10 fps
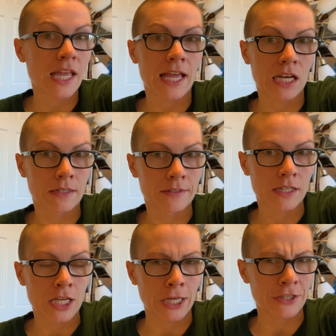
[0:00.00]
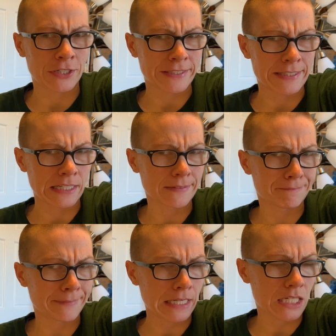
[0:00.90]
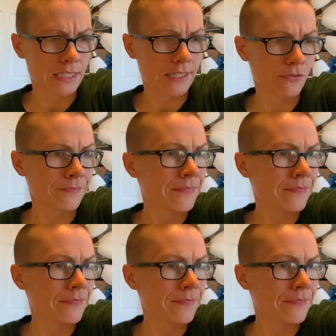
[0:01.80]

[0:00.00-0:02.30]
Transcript: and got their consent and that kind of stuff.